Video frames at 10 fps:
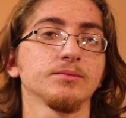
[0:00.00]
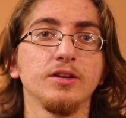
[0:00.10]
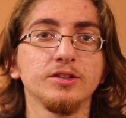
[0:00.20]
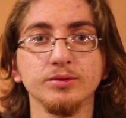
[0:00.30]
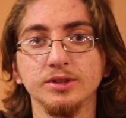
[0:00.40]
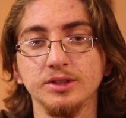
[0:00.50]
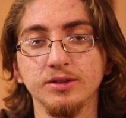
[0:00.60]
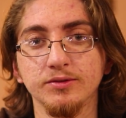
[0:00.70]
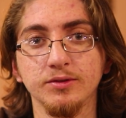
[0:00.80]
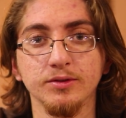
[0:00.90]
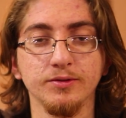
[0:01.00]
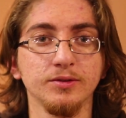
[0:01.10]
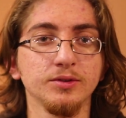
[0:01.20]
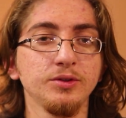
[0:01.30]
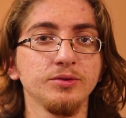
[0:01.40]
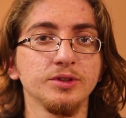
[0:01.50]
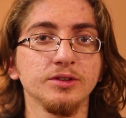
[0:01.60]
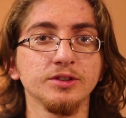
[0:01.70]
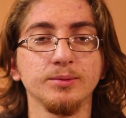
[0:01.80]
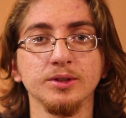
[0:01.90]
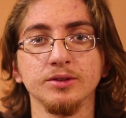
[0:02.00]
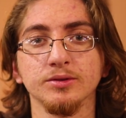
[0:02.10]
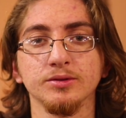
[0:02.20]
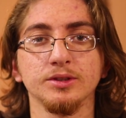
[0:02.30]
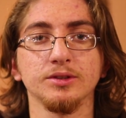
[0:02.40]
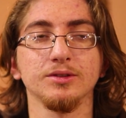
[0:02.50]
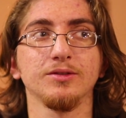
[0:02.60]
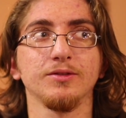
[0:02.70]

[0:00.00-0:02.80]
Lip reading: This one's not for phone users because